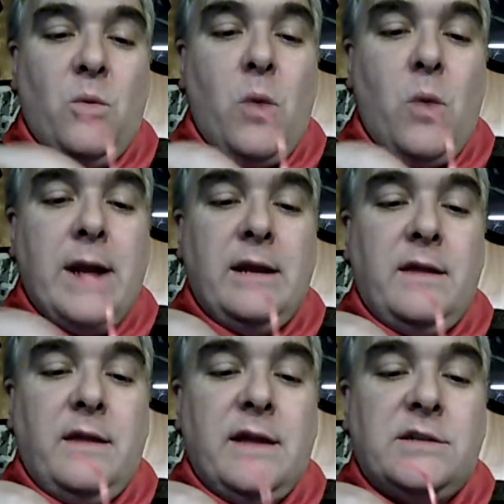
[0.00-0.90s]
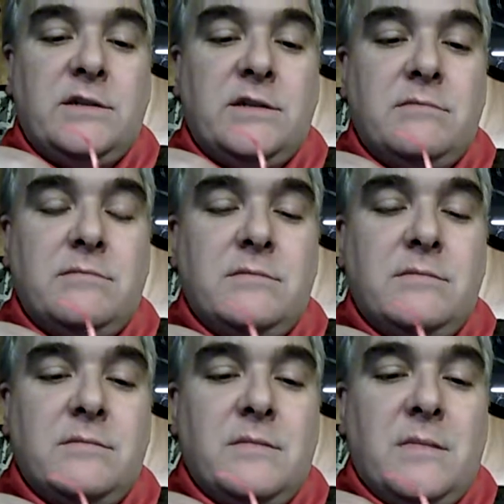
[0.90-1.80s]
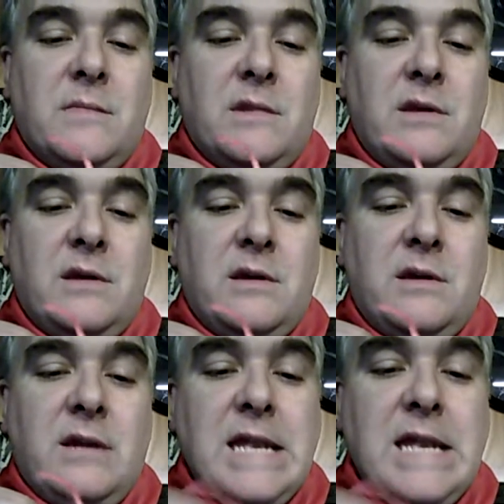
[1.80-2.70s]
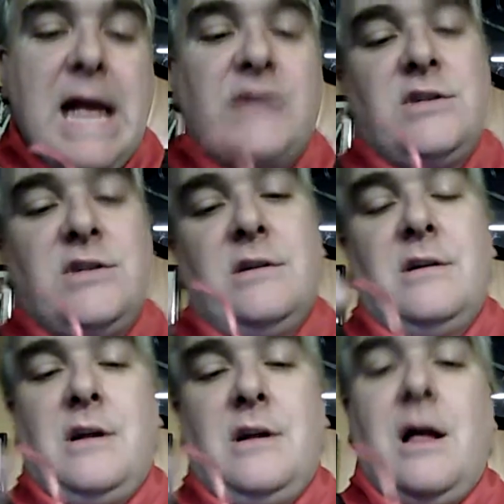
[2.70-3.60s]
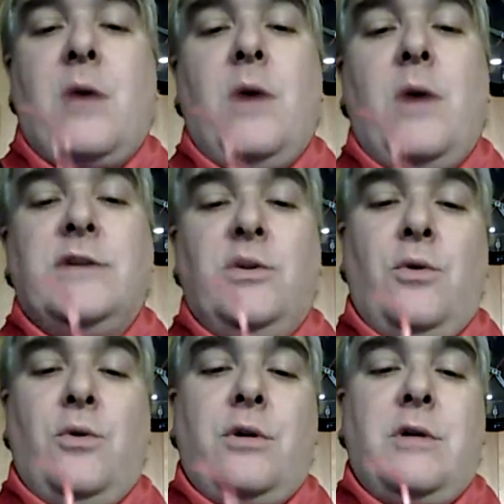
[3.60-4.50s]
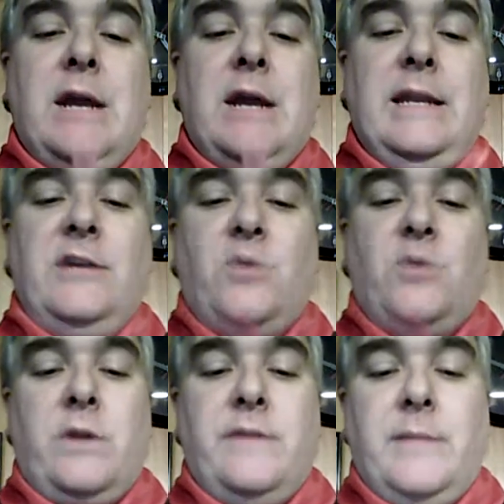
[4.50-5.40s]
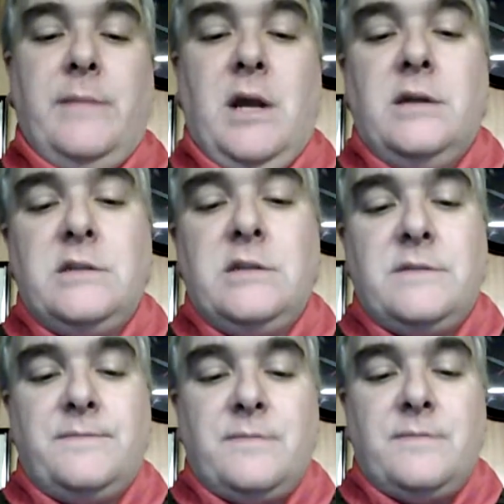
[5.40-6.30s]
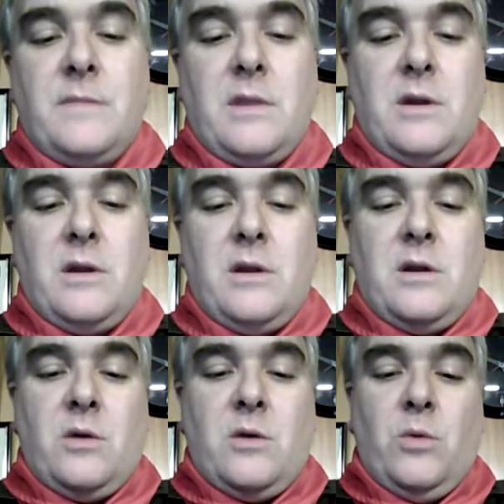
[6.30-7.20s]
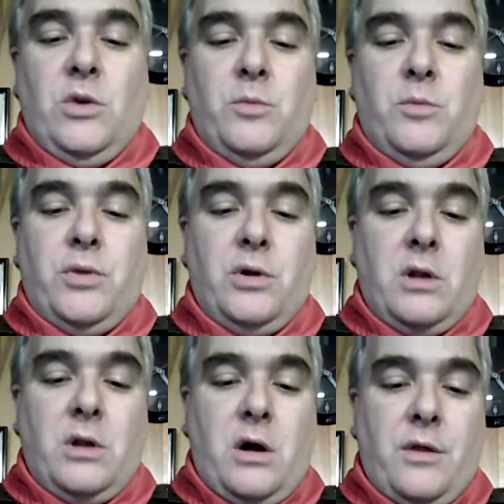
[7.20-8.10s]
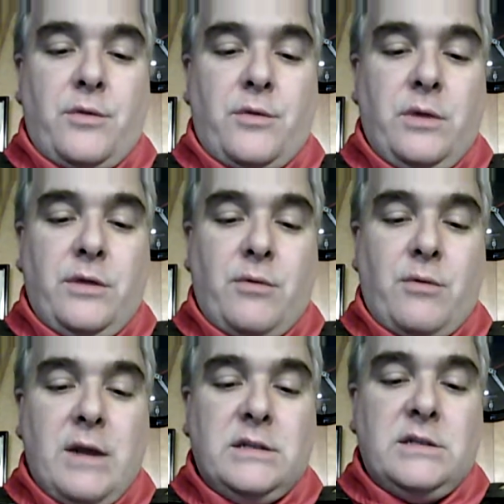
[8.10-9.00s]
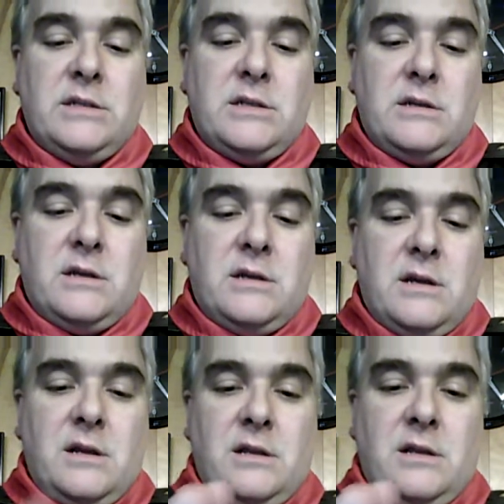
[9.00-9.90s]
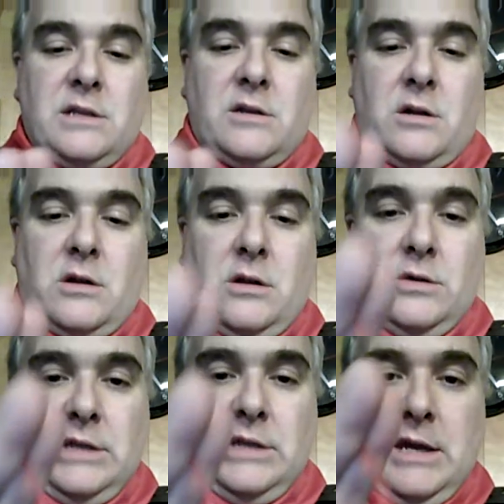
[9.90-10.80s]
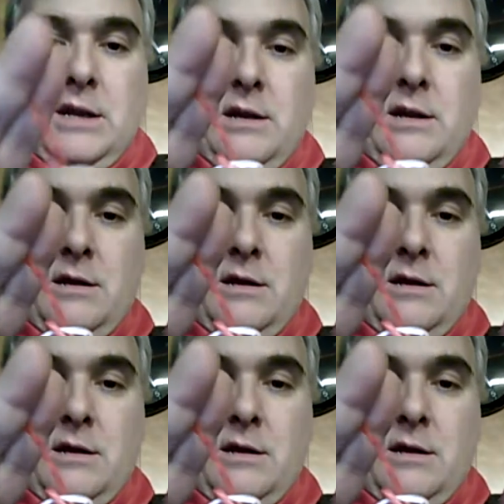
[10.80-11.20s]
winding that's next clockwise in order, and each one of them does. When you pull all 3 threads, they start closing in